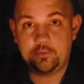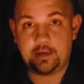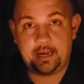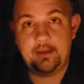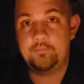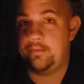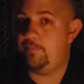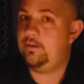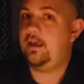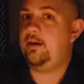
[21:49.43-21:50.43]
Okay?
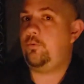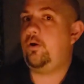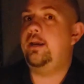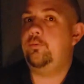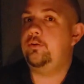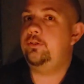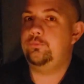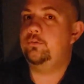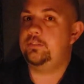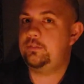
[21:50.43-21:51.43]
Maybe not quite what you
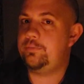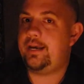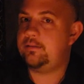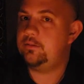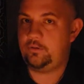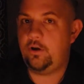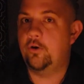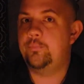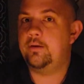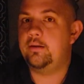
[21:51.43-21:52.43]
were expecting or
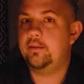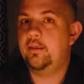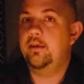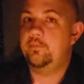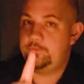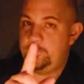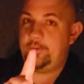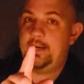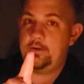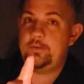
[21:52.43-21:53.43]
hoping, but you're
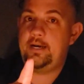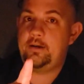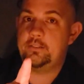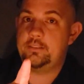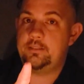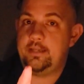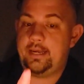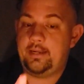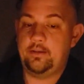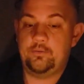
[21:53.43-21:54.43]
breaking records
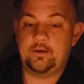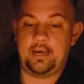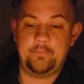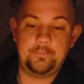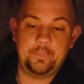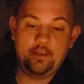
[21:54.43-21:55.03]
today. Okay?